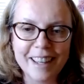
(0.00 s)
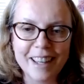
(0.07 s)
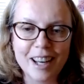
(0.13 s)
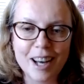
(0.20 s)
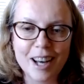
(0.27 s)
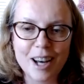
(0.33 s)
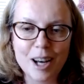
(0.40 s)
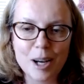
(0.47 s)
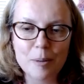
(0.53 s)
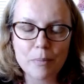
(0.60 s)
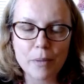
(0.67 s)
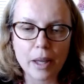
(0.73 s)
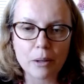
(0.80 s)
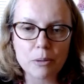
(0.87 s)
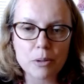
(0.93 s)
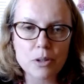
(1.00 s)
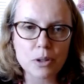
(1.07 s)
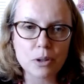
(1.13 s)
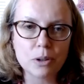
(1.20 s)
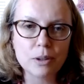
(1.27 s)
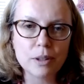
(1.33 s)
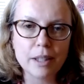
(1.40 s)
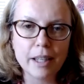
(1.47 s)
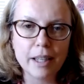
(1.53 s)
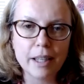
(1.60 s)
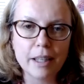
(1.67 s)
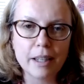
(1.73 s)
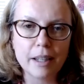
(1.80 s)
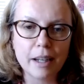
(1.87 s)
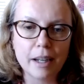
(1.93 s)
And it was
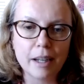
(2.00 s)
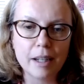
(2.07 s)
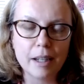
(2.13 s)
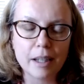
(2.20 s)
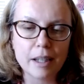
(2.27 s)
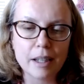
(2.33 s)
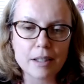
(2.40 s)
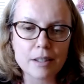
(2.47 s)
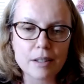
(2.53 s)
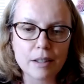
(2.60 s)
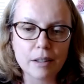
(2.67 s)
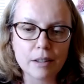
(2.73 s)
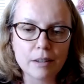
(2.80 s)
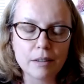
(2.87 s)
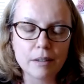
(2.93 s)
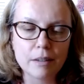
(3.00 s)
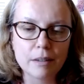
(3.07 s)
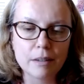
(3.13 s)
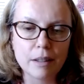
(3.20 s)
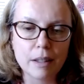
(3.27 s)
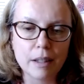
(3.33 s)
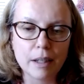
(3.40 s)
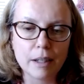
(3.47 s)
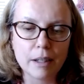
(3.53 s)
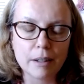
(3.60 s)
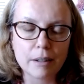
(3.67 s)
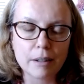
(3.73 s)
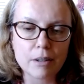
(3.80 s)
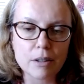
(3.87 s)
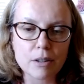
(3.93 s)
only until
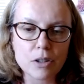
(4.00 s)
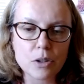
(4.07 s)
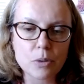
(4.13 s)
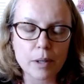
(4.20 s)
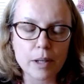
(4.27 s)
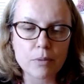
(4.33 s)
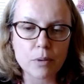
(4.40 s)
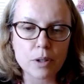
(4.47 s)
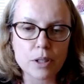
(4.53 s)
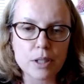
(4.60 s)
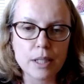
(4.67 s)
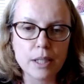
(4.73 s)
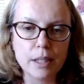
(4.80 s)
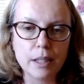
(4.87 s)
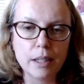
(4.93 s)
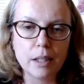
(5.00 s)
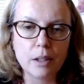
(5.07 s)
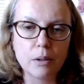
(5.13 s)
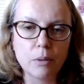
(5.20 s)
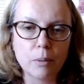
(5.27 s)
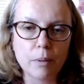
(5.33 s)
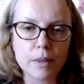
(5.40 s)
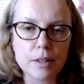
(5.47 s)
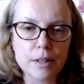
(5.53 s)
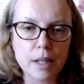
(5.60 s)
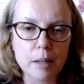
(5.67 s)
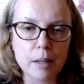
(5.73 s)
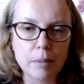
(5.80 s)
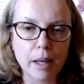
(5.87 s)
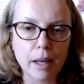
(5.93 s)
2014 when the
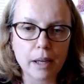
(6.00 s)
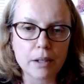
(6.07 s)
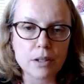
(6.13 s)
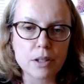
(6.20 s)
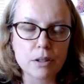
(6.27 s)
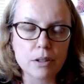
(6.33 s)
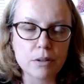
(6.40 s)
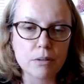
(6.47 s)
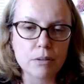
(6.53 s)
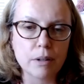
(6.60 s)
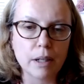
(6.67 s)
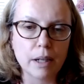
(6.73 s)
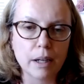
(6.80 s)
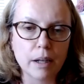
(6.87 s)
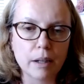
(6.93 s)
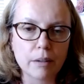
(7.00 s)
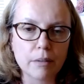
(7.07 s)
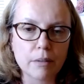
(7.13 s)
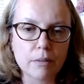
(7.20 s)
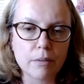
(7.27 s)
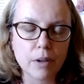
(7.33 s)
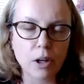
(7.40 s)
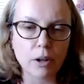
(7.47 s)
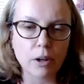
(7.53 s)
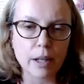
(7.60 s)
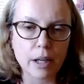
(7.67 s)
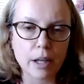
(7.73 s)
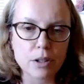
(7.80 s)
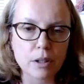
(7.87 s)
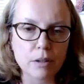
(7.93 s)
state began to figure out
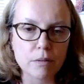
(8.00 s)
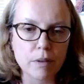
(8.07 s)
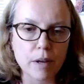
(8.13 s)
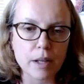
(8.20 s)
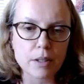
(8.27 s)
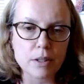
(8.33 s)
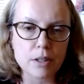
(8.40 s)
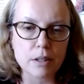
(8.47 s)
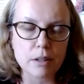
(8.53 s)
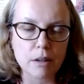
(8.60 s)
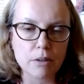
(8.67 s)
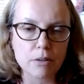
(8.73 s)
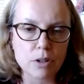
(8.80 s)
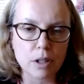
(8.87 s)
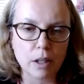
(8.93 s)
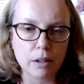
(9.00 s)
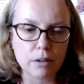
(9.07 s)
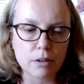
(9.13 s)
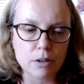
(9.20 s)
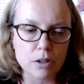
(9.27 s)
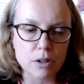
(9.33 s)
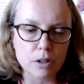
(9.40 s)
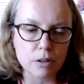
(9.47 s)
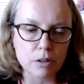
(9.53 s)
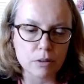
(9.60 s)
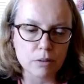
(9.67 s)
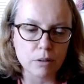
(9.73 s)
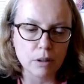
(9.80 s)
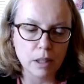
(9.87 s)
how to invest those dollars to